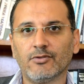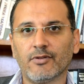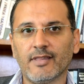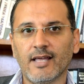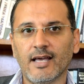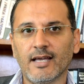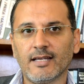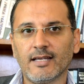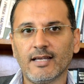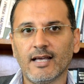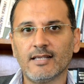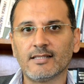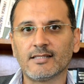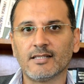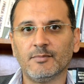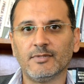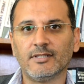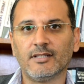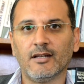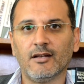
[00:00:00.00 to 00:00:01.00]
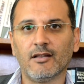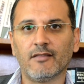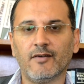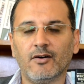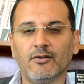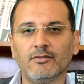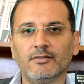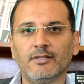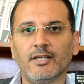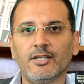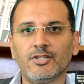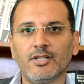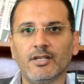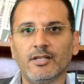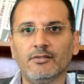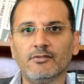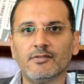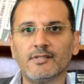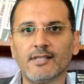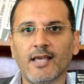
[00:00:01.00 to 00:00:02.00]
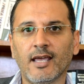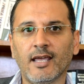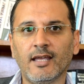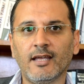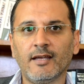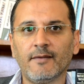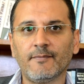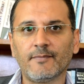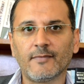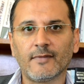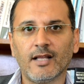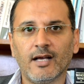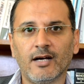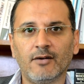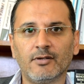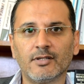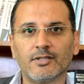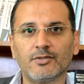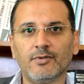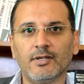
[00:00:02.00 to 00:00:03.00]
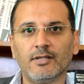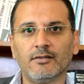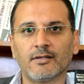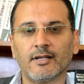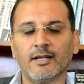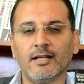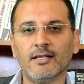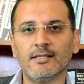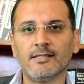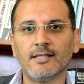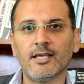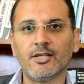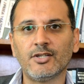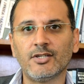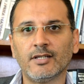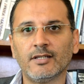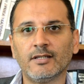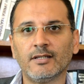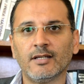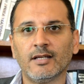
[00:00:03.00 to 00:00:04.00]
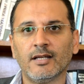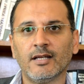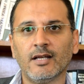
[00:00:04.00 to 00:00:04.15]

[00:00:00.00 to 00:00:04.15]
thank Gaza Mental Health Foundation in USA, our twin organization,